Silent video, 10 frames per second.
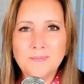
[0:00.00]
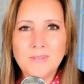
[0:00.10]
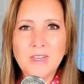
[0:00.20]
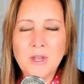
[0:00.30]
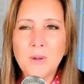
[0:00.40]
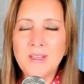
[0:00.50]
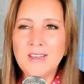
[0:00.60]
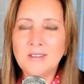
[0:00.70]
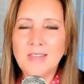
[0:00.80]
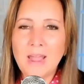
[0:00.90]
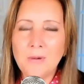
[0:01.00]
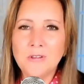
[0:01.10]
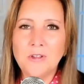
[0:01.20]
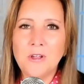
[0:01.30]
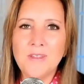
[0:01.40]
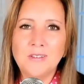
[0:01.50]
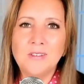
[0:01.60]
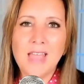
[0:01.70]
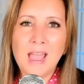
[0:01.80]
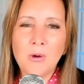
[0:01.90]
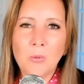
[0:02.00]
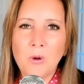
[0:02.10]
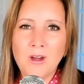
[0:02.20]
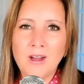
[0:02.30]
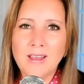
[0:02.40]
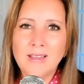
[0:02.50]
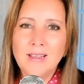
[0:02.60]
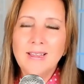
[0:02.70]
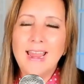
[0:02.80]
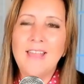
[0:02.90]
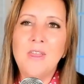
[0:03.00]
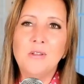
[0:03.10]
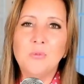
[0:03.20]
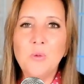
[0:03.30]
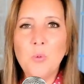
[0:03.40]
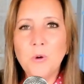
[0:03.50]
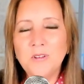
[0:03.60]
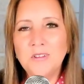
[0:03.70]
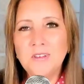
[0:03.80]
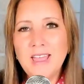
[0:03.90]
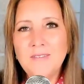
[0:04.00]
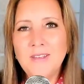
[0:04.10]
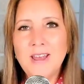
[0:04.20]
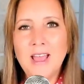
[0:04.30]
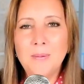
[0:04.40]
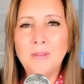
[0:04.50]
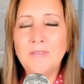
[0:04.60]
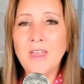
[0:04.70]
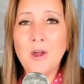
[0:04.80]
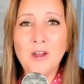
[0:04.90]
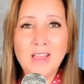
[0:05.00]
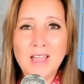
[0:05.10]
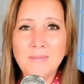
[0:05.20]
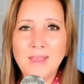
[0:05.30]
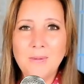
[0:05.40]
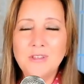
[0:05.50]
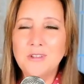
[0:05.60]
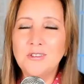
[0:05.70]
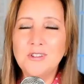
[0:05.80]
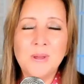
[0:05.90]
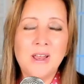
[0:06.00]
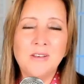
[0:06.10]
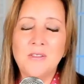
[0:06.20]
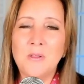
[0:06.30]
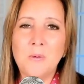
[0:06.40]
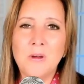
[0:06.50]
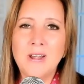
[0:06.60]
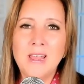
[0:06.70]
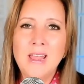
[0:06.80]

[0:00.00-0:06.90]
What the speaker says: It is our job. This is our work. And those rewards in heaven, I believe they are coming. We just do it under the Lord.